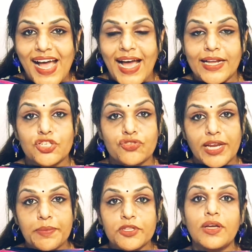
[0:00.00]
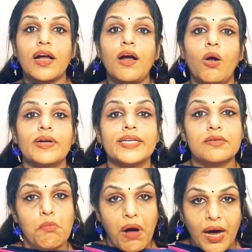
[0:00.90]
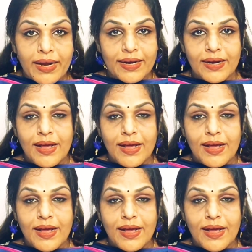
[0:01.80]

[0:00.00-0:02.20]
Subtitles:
and Sri Buddha called it Maran.